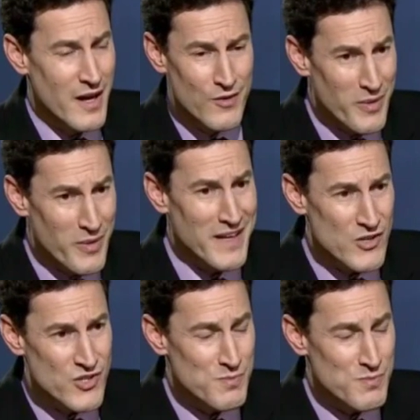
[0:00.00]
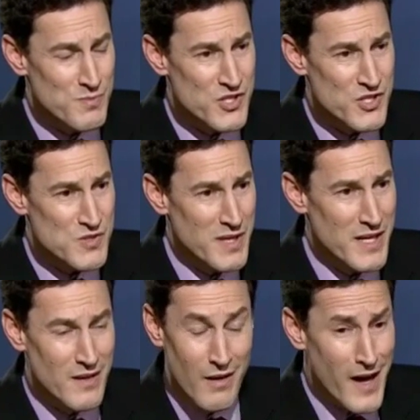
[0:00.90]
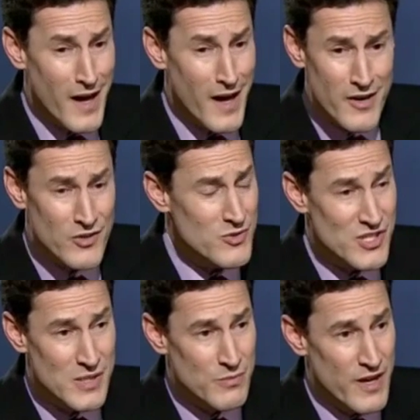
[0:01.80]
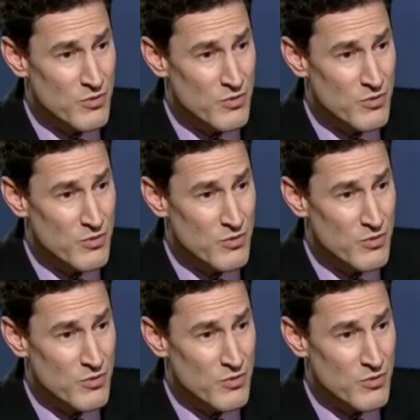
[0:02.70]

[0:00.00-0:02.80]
and nobody else got as much as me, all I got to do is keep